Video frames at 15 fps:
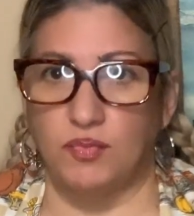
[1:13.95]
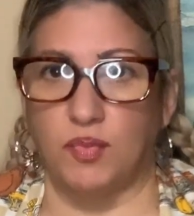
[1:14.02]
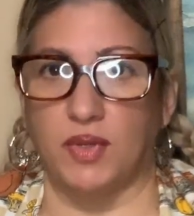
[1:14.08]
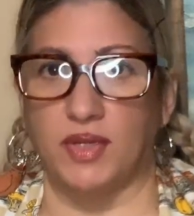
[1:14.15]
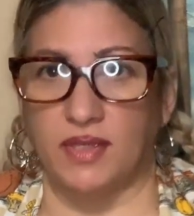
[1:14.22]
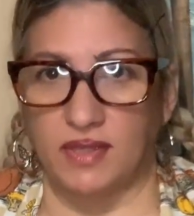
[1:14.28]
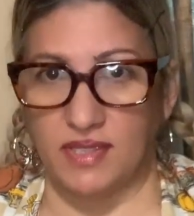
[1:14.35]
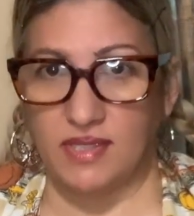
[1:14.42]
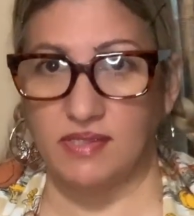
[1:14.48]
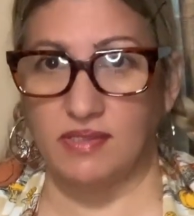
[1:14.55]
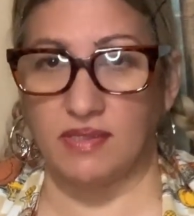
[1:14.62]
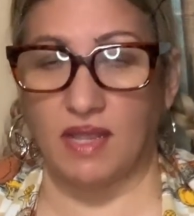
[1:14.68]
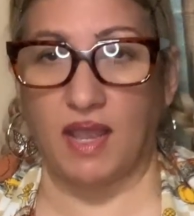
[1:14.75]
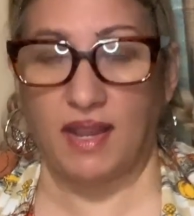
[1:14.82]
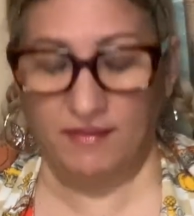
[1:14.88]
but
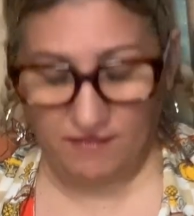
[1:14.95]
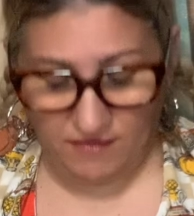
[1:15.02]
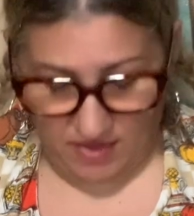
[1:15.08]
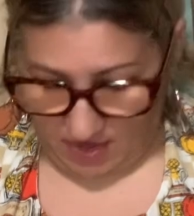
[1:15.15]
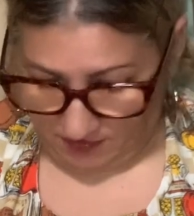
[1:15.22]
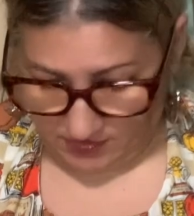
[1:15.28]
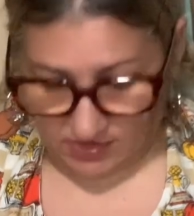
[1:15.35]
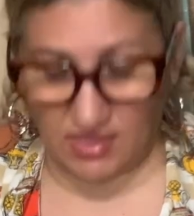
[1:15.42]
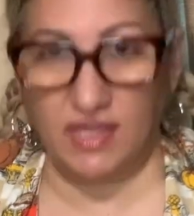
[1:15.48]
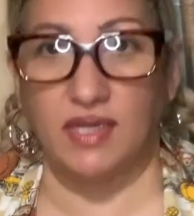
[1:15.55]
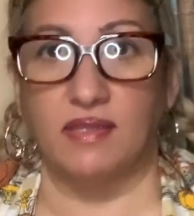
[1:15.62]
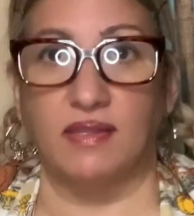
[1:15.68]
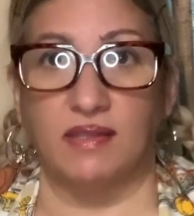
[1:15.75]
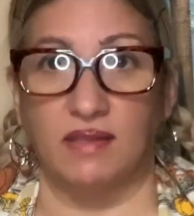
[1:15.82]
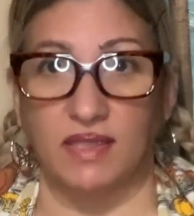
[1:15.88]
this, I've never seen
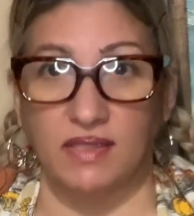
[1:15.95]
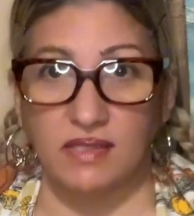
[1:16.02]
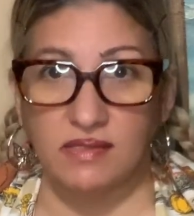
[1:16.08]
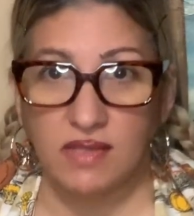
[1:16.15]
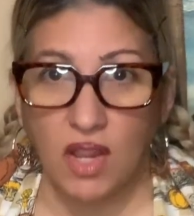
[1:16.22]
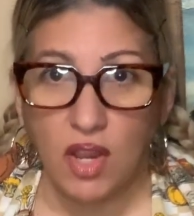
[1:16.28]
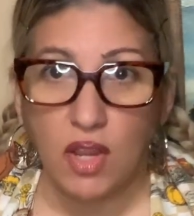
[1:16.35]
anything like this.